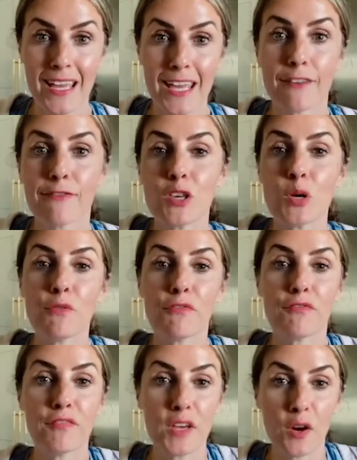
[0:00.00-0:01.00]
If you
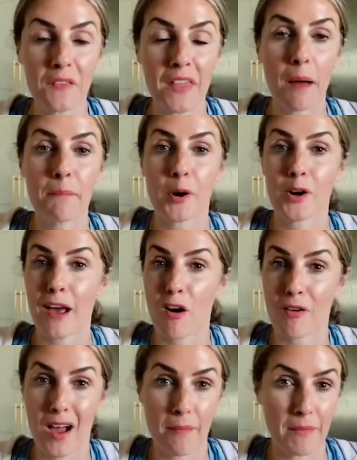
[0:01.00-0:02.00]
feel that
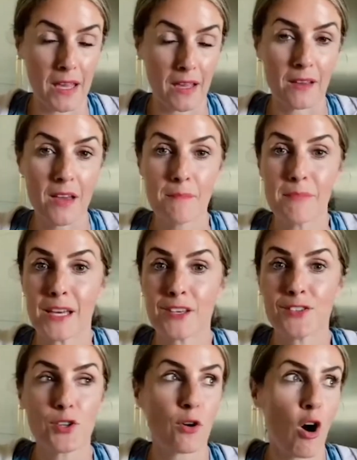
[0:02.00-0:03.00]
burnout coming
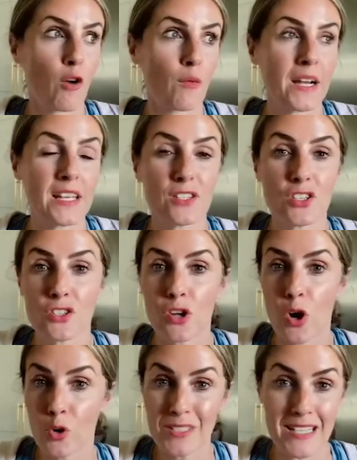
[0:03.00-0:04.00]
because you're already
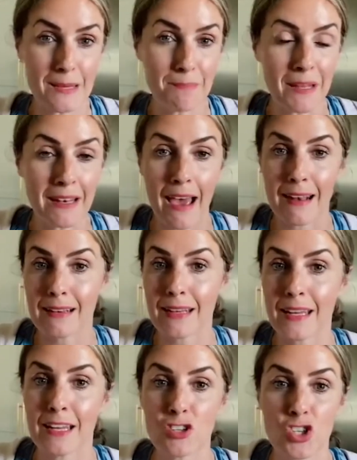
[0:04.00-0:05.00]
so deep in
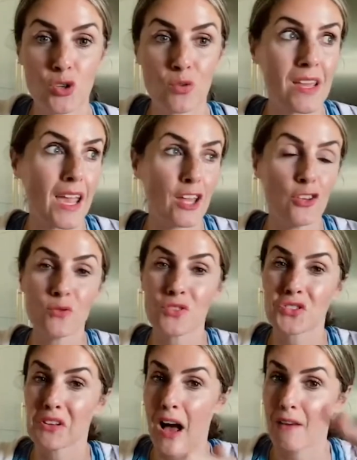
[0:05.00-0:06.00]
editing and shooting and you
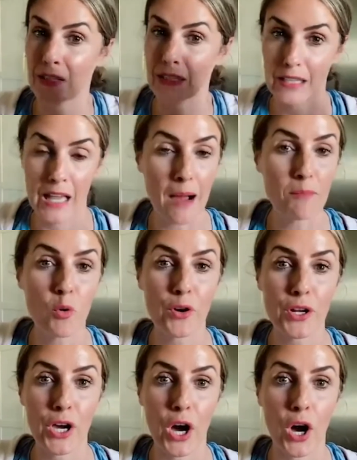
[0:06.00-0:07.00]
still have a lot more
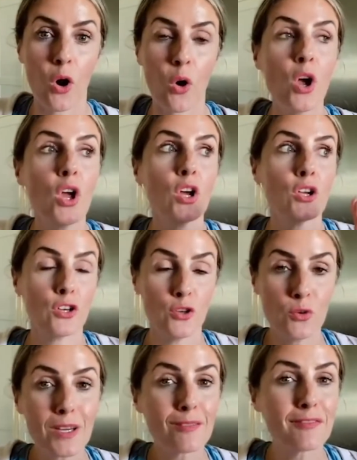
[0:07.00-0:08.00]
to go,
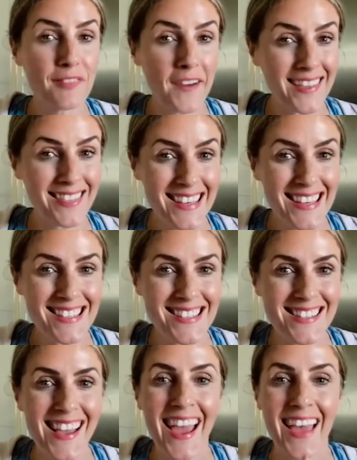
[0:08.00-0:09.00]
you can fight
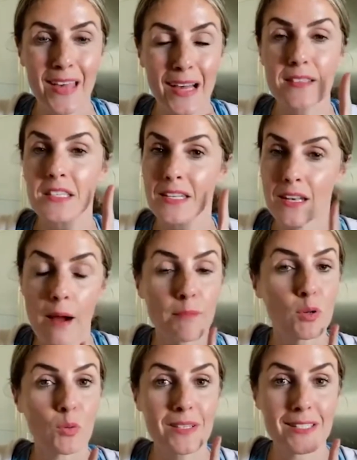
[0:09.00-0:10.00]
this. And that's the
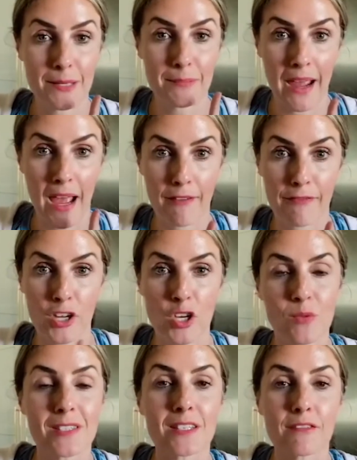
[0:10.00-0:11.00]
number 1 tip I have for you,
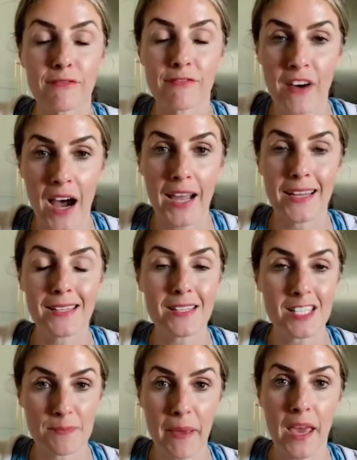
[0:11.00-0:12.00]
is to find
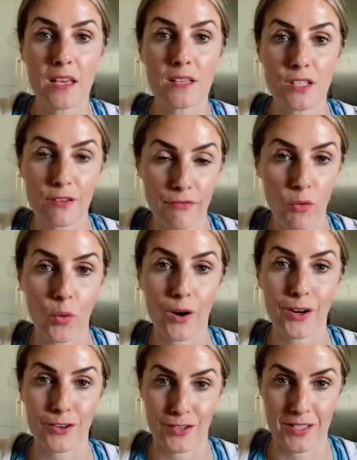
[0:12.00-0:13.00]
space
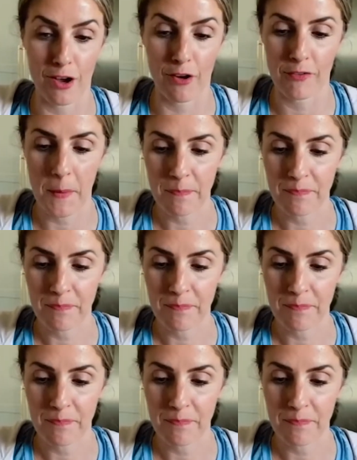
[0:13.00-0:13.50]
for yourself.